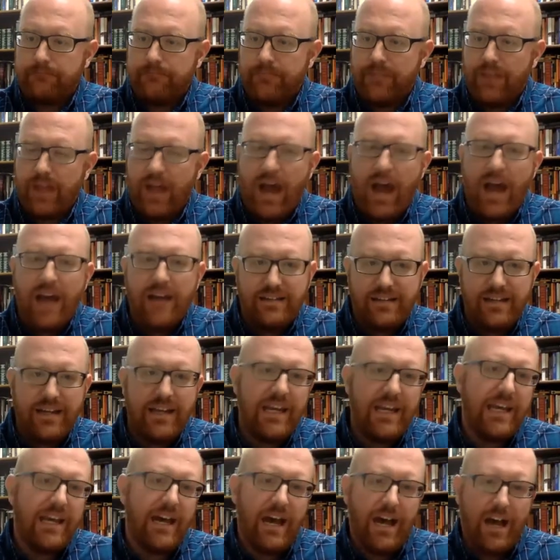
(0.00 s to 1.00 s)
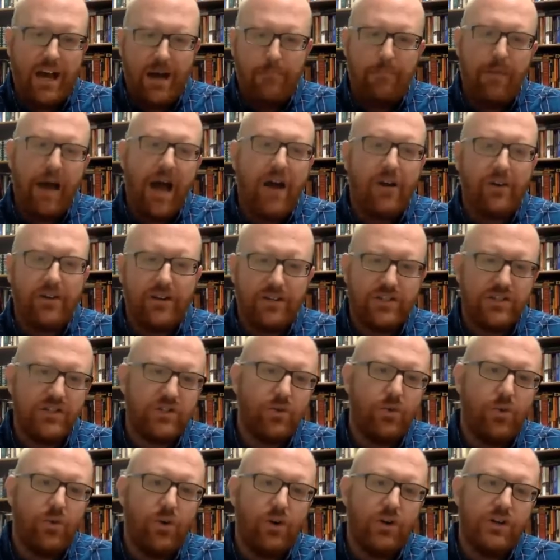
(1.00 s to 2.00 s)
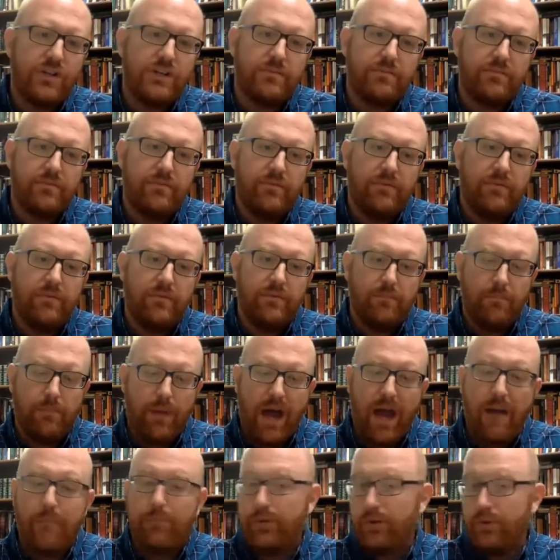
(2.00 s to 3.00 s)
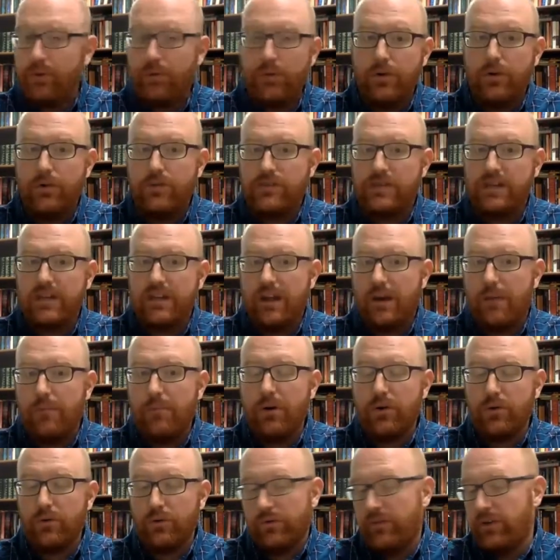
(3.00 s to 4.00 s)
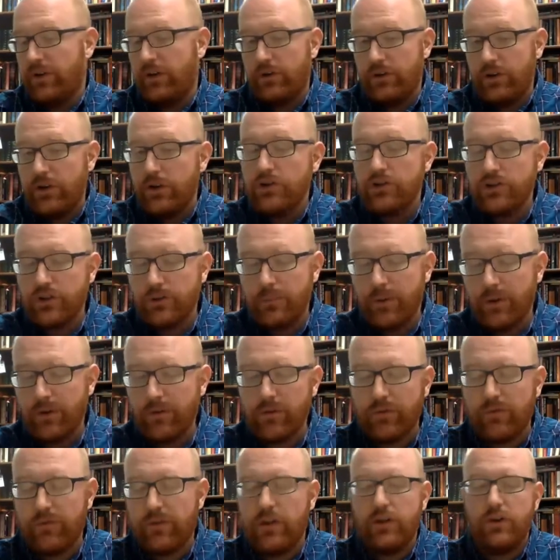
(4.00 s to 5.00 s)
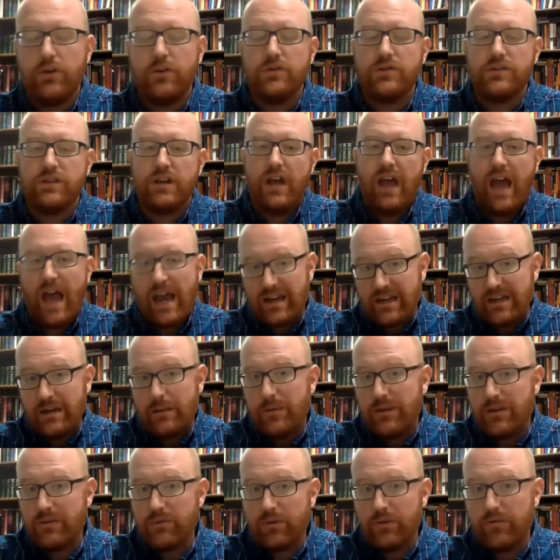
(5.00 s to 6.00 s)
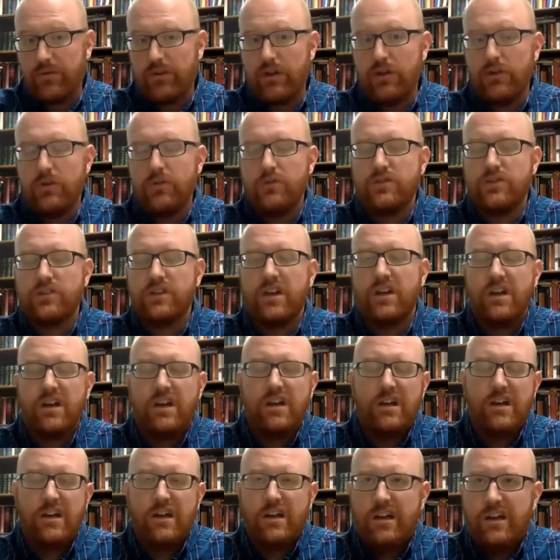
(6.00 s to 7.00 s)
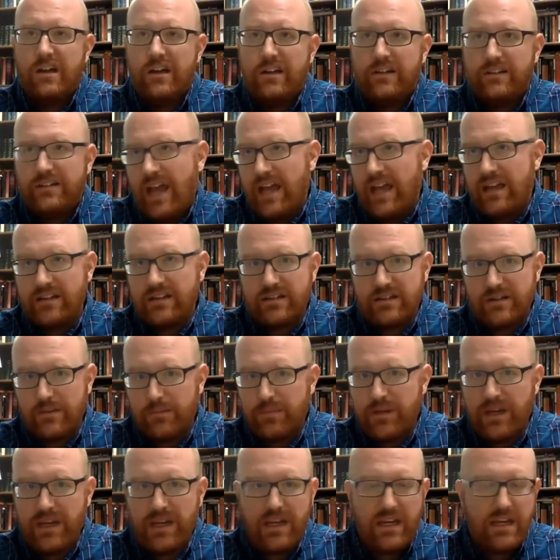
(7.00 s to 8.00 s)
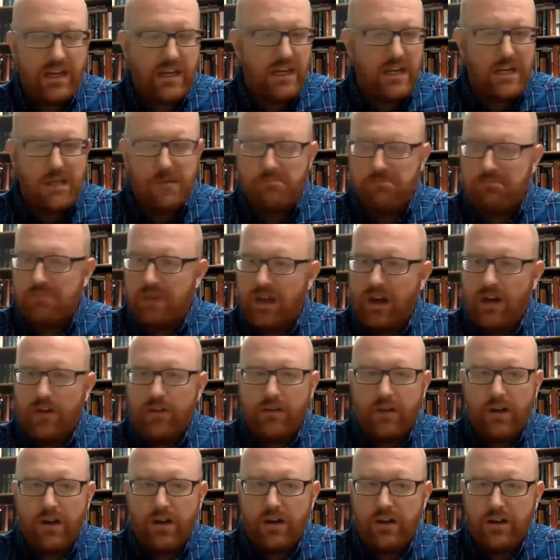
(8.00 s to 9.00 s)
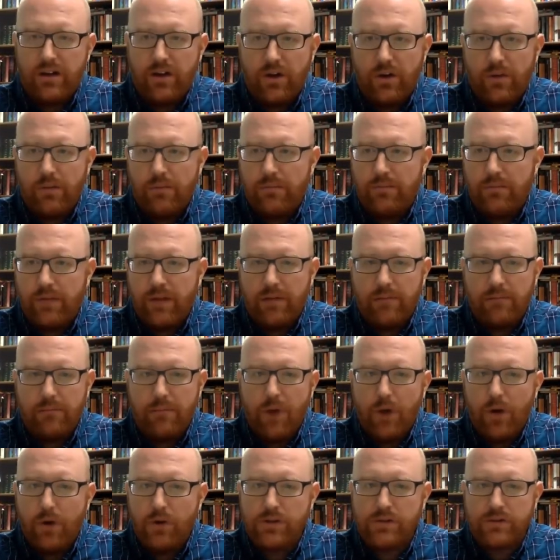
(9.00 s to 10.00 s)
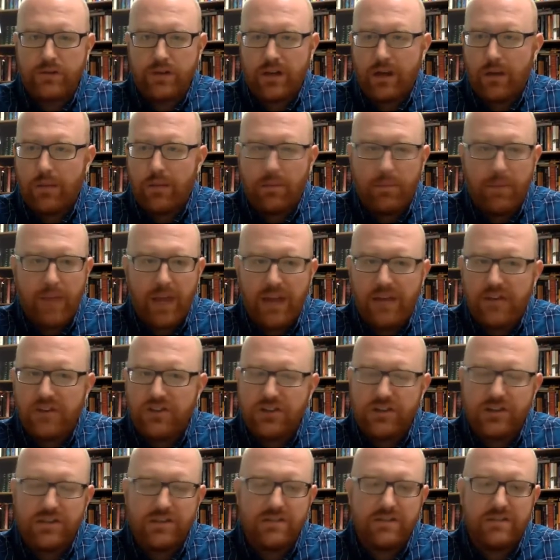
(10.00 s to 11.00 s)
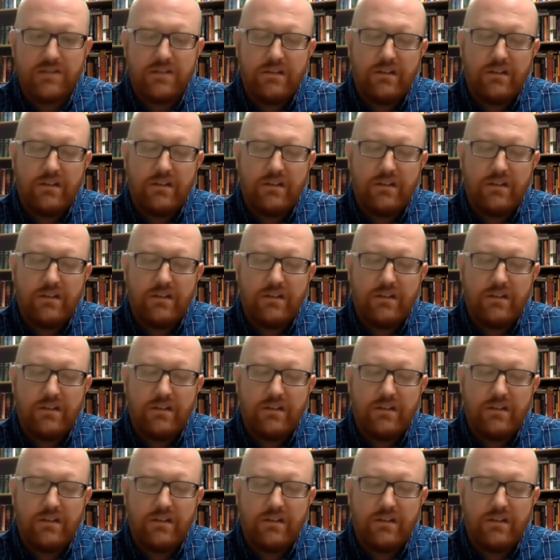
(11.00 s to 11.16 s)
idea about a source by perusing a book review. Usually book reviews, academic reviews, tend to be, at most a couple pages,